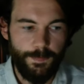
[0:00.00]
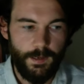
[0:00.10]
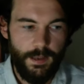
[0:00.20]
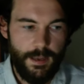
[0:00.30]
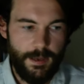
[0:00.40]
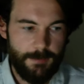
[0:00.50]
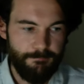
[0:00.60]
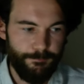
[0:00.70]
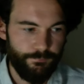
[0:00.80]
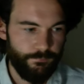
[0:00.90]

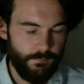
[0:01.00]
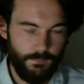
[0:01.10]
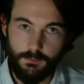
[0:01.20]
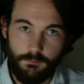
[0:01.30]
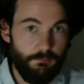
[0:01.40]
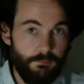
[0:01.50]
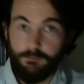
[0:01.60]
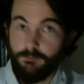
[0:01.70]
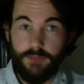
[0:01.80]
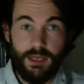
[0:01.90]

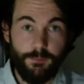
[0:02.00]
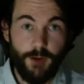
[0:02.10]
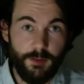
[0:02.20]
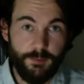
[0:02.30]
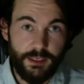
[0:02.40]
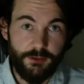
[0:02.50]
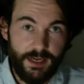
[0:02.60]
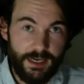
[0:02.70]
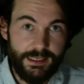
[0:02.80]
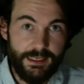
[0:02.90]
that'd probably be a
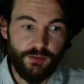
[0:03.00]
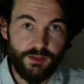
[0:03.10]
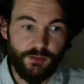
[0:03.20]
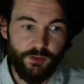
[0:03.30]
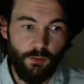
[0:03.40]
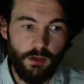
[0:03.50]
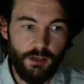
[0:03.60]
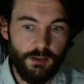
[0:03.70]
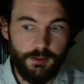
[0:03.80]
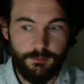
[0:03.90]
great idea. So if you want
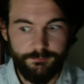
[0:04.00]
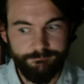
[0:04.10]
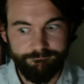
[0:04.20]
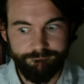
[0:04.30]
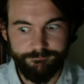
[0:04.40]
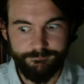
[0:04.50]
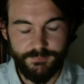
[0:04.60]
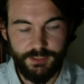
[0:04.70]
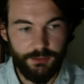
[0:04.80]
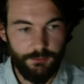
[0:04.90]
to,
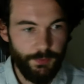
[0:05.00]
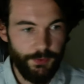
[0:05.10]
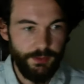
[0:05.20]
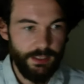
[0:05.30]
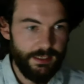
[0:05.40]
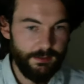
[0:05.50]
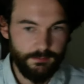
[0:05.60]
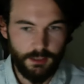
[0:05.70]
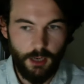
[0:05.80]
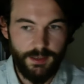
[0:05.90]
you know, put in
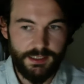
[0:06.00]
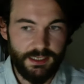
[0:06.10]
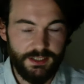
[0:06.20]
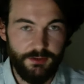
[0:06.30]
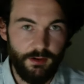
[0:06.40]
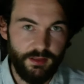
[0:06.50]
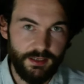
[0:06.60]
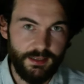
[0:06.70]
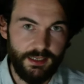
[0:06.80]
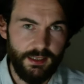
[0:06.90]
the comment section or anything
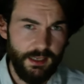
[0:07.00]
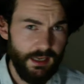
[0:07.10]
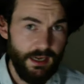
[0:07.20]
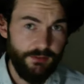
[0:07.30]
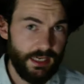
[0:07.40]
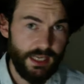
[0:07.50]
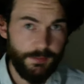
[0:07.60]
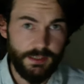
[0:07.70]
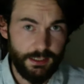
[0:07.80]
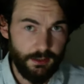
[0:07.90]
like that, if there's any
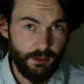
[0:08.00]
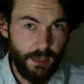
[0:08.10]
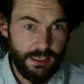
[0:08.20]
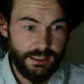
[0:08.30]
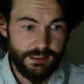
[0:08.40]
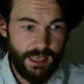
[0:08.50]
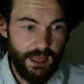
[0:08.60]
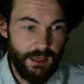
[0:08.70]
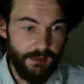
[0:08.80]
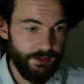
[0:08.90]
particular questions,
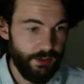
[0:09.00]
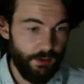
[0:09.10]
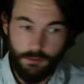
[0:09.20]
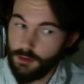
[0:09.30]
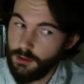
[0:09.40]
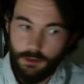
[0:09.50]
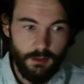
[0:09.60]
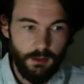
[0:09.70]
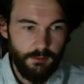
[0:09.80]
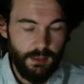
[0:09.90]
and, you know,
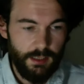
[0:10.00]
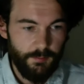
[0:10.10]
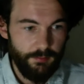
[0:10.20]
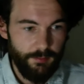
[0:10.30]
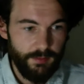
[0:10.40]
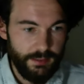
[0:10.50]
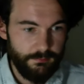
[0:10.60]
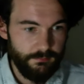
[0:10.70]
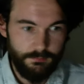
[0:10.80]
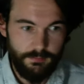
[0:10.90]
I'll probably
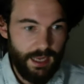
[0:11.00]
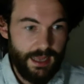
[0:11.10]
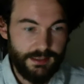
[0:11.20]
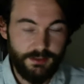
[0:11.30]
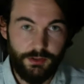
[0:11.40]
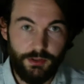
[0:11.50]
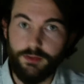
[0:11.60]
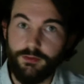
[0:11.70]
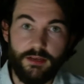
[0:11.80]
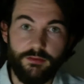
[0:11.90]
ask two or
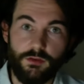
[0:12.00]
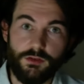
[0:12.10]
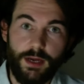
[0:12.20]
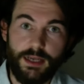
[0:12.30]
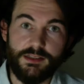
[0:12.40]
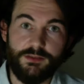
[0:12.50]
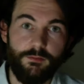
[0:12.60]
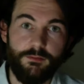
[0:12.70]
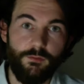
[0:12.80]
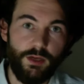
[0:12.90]
three of those questions when
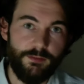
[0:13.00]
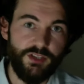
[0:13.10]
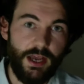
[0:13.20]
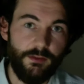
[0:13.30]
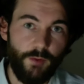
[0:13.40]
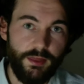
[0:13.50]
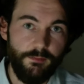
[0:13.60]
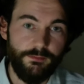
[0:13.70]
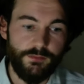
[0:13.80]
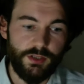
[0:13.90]
I'm chatting with
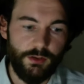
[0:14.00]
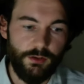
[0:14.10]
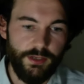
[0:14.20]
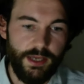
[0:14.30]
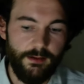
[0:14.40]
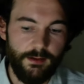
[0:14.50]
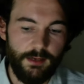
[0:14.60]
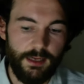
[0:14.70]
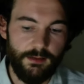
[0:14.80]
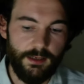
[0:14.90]
him. So yeah,
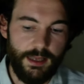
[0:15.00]
I'll